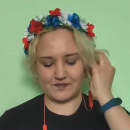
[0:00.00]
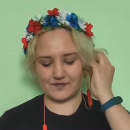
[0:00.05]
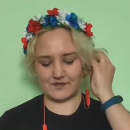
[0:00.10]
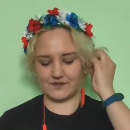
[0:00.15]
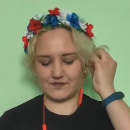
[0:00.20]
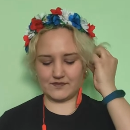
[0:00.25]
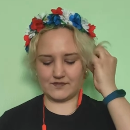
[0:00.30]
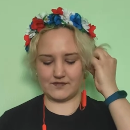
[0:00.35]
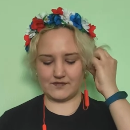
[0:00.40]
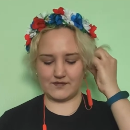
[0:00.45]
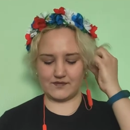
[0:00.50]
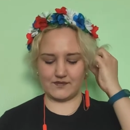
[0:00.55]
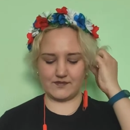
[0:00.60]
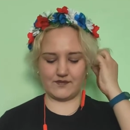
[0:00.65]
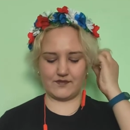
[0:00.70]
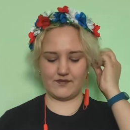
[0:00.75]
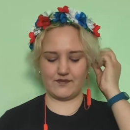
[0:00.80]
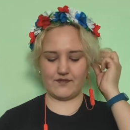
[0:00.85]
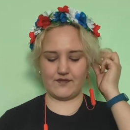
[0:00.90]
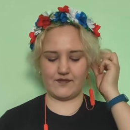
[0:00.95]

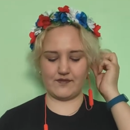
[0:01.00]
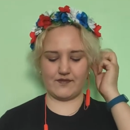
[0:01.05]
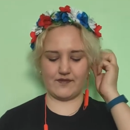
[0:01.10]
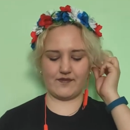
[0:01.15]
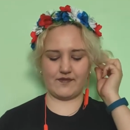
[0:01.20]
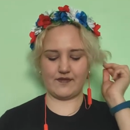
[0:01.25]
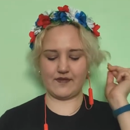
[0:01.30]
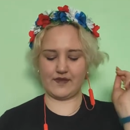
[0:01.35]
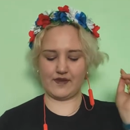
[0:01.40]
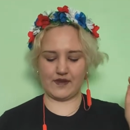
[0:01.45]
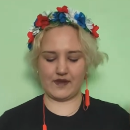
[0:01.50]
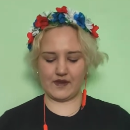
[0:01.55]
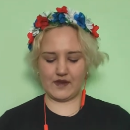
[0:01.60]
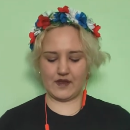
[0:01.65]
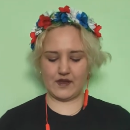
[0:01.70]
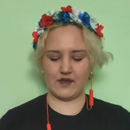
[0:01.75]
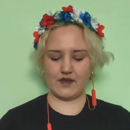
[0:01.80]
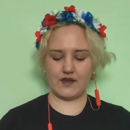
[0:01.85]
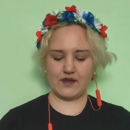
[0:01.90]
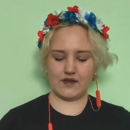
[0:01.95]

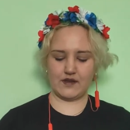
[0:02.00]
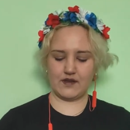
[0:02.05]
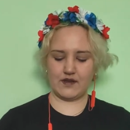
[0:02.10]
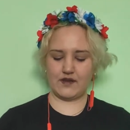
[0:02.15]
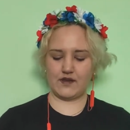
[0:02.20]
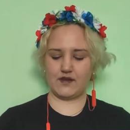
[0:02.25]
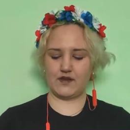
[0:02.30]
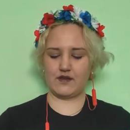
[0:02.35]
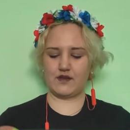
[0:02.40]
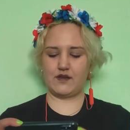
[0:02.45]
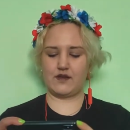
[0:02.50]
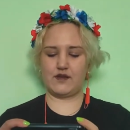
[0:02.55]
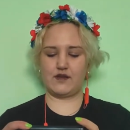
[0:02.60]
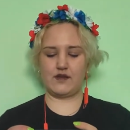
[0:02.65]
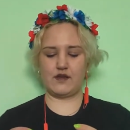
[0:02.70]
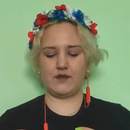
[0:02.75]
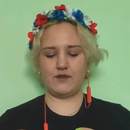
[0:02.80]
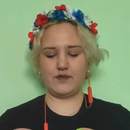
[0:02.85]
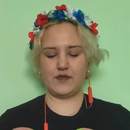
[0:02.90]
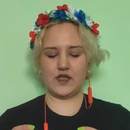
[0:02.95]

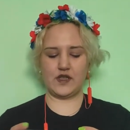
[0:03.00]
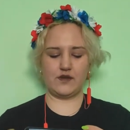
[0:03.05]
No one is speaking in this clip.